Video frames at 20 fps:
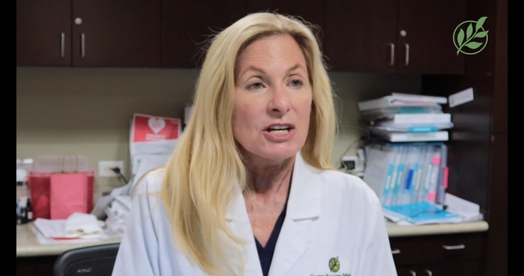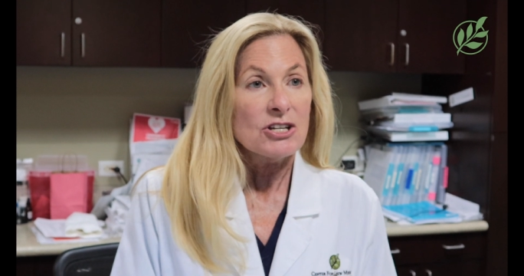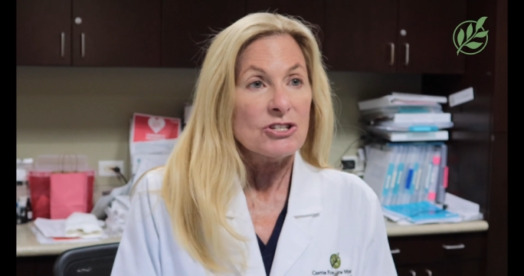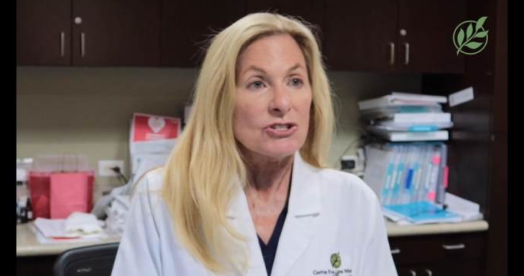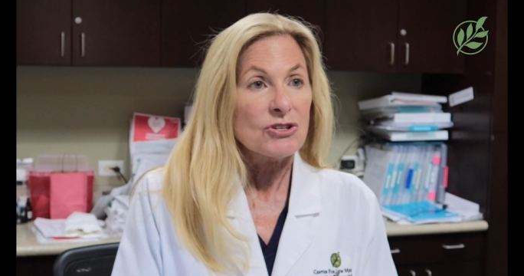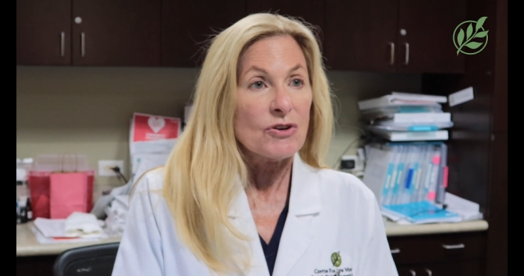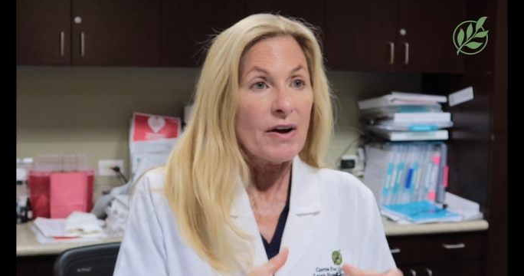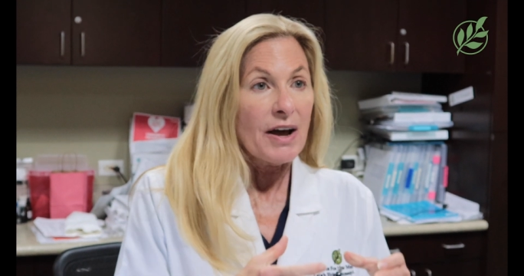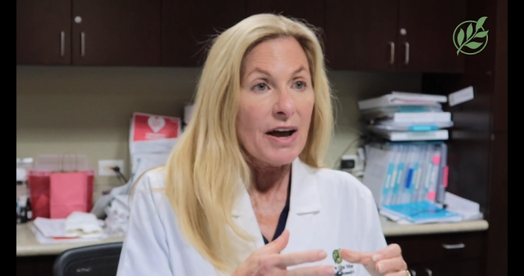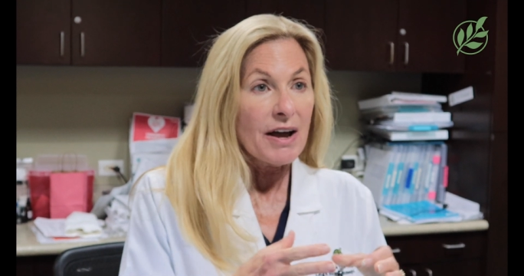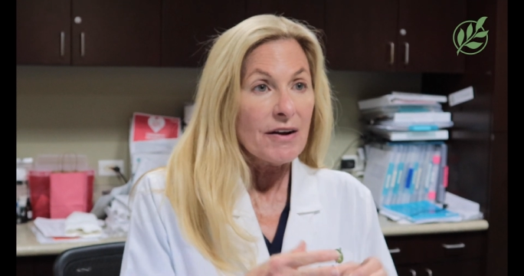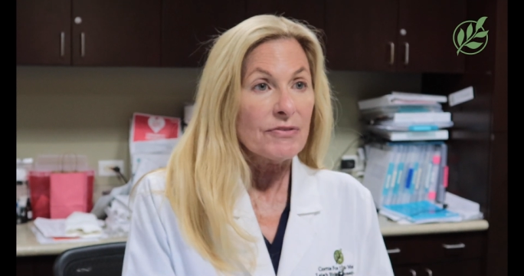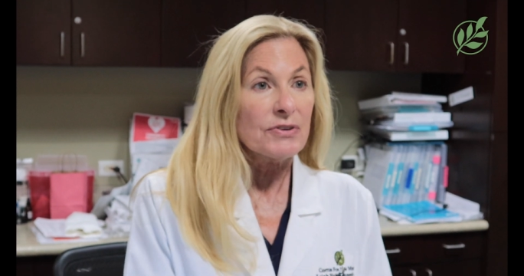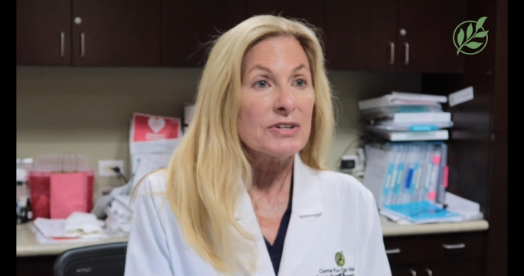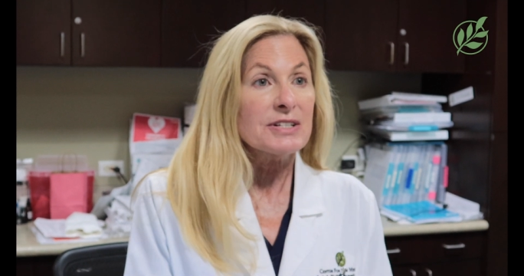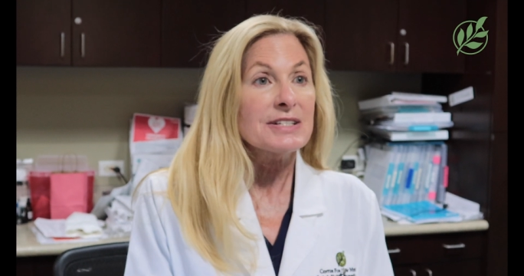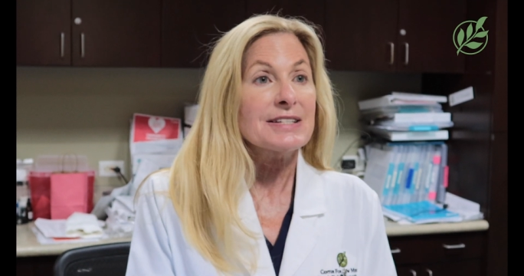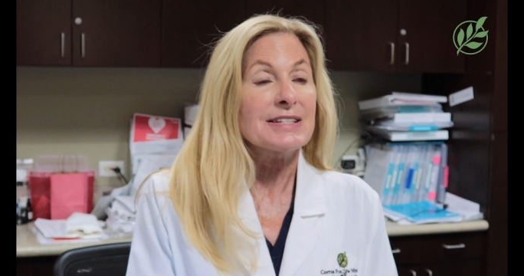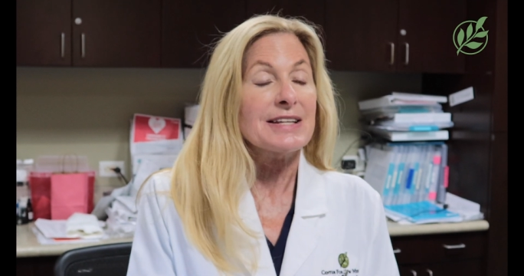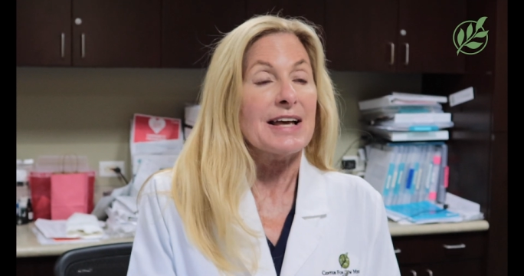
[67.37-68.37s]
So
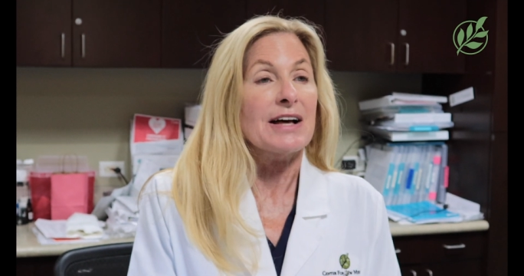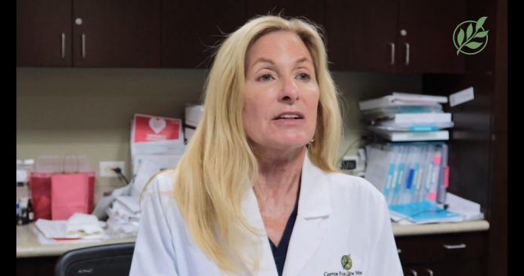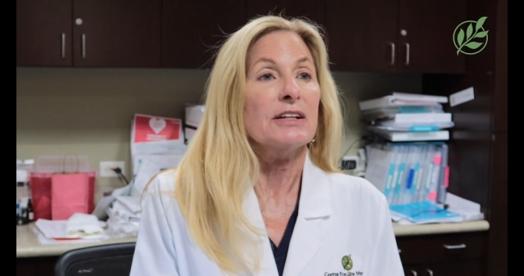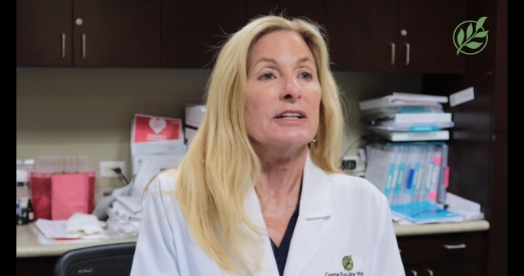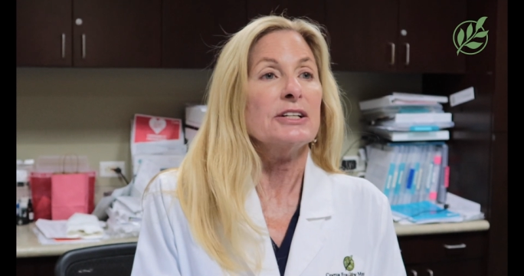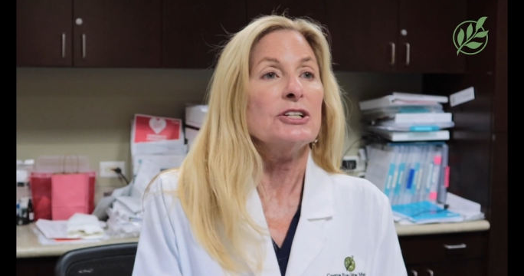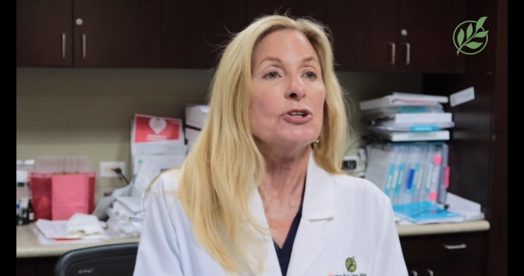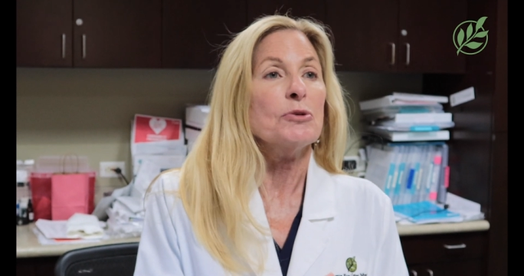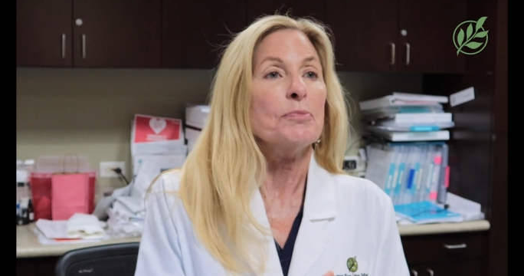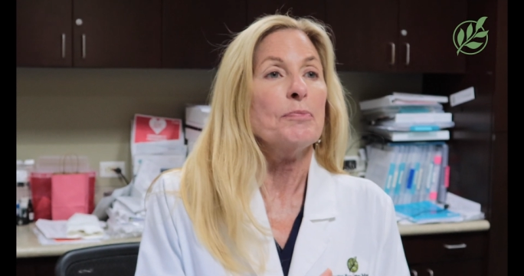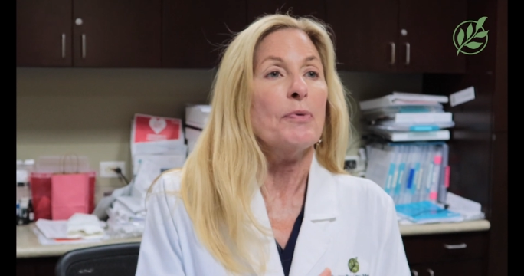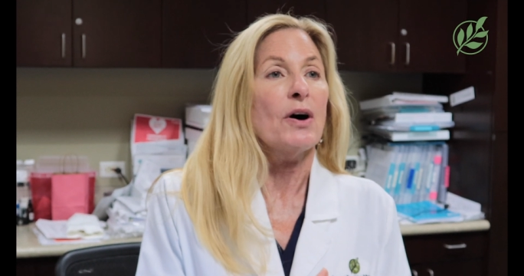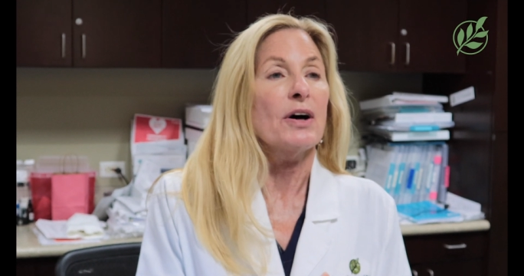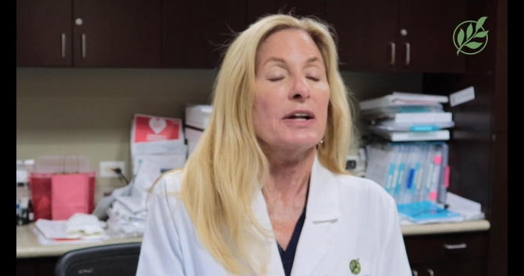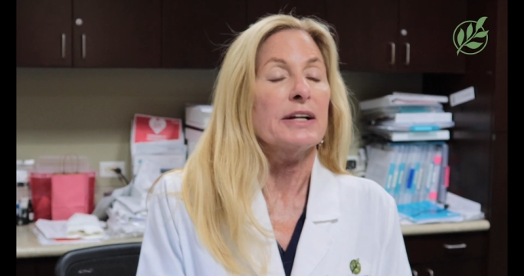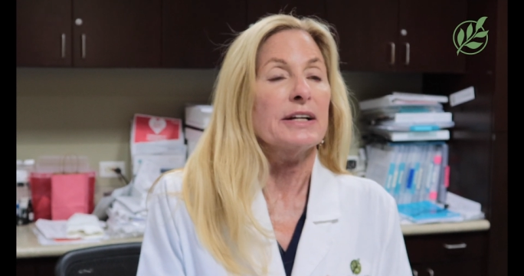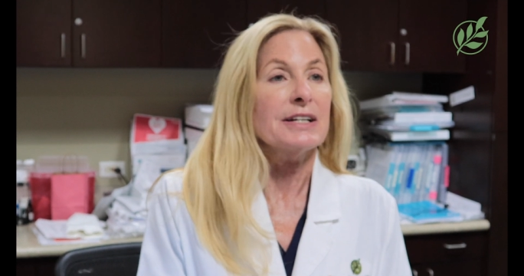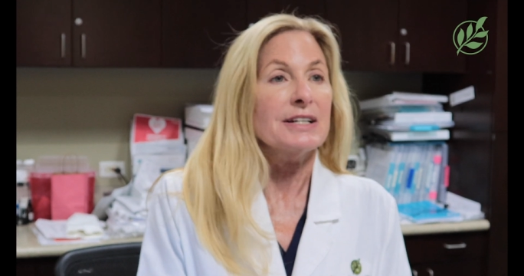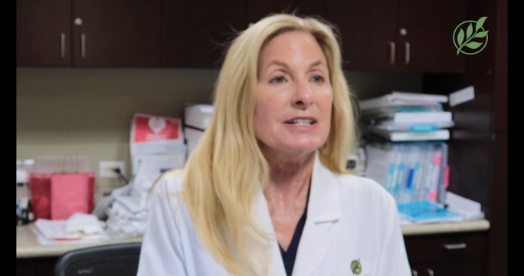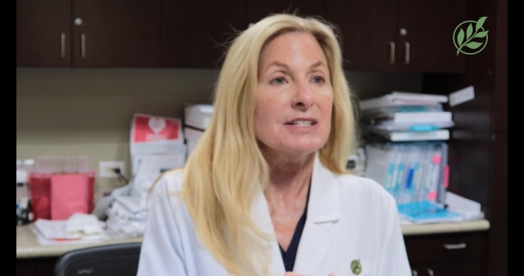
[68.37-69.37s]
every cell in your
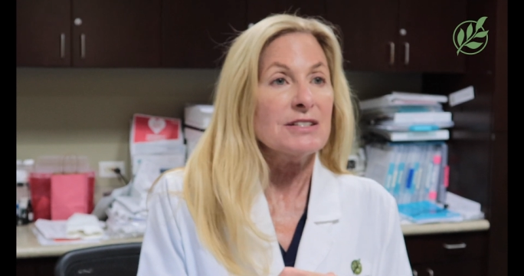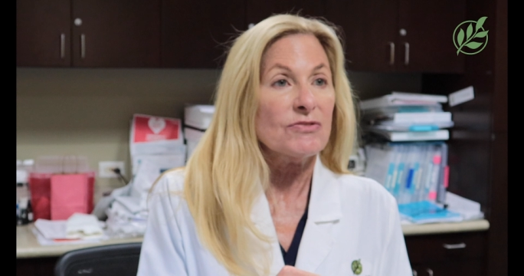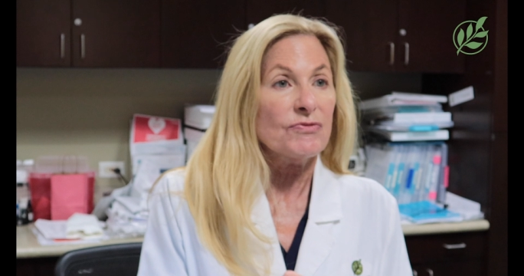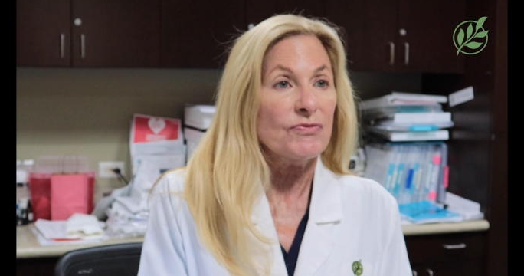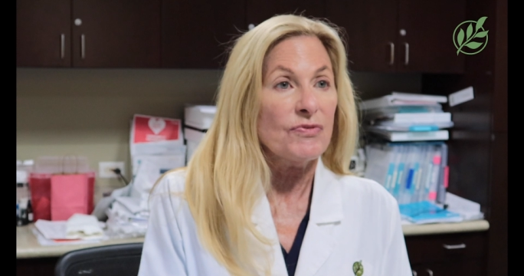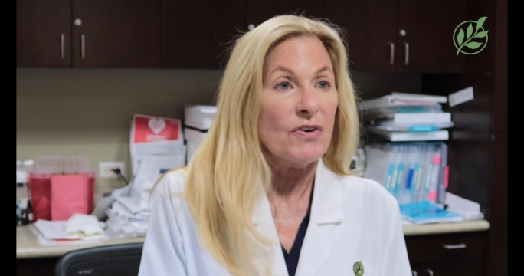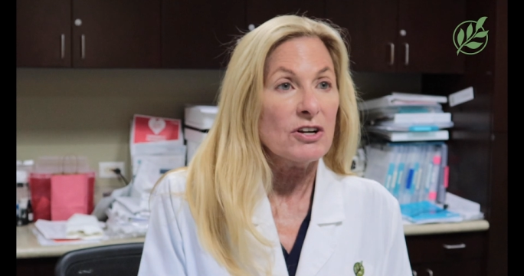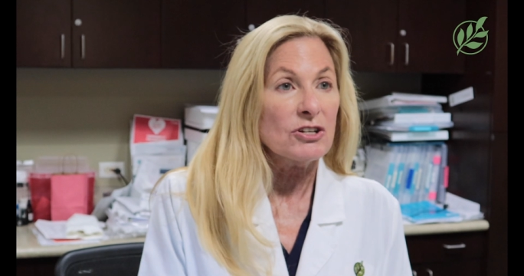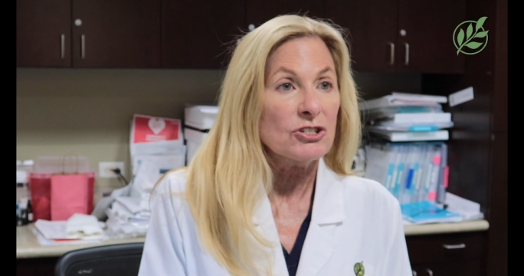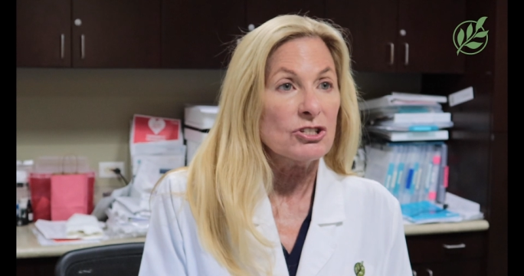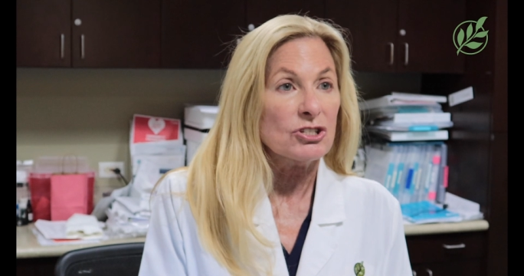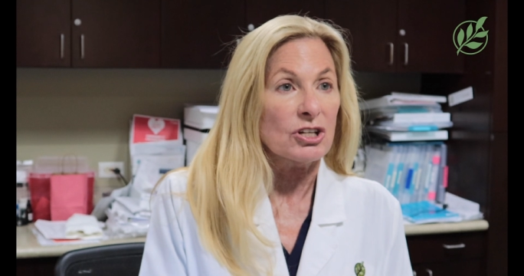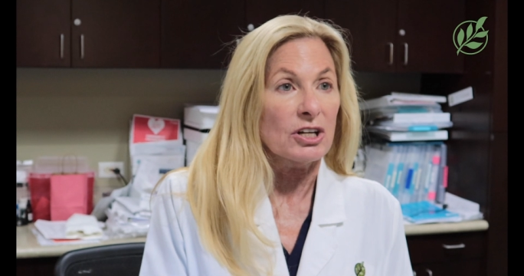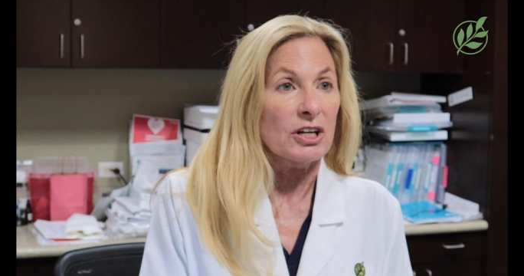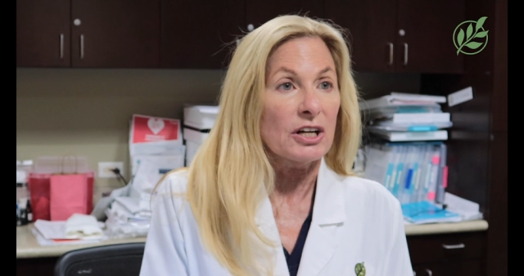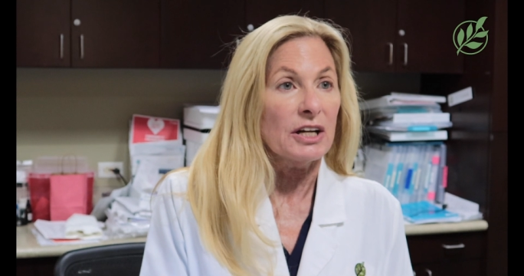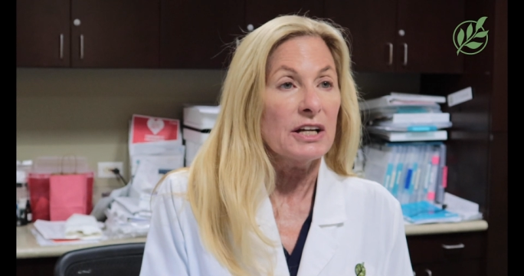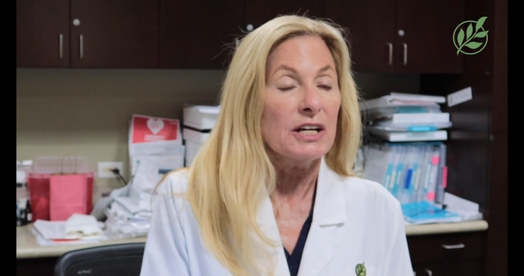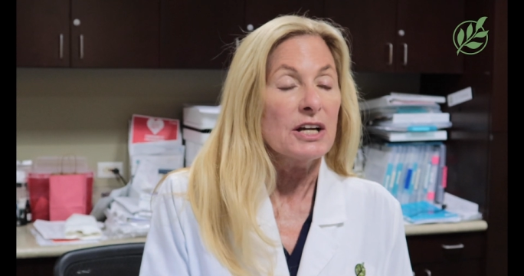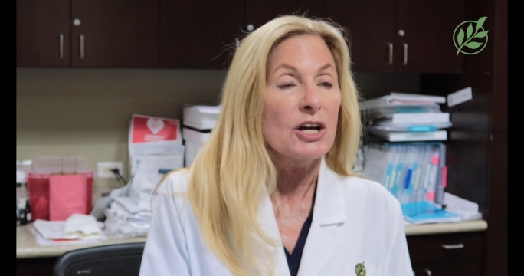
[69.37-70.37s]
body is
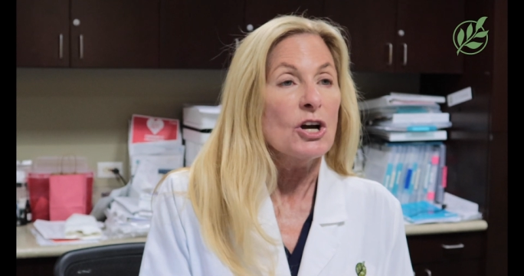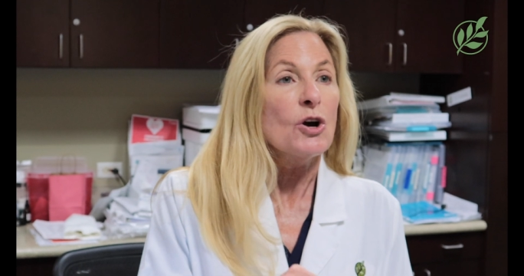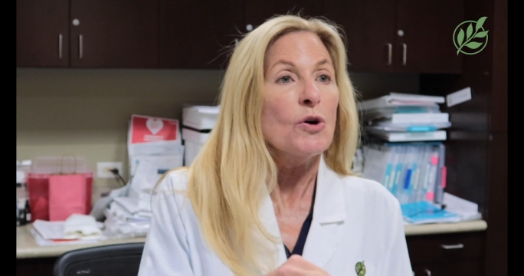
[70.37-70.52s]
functioning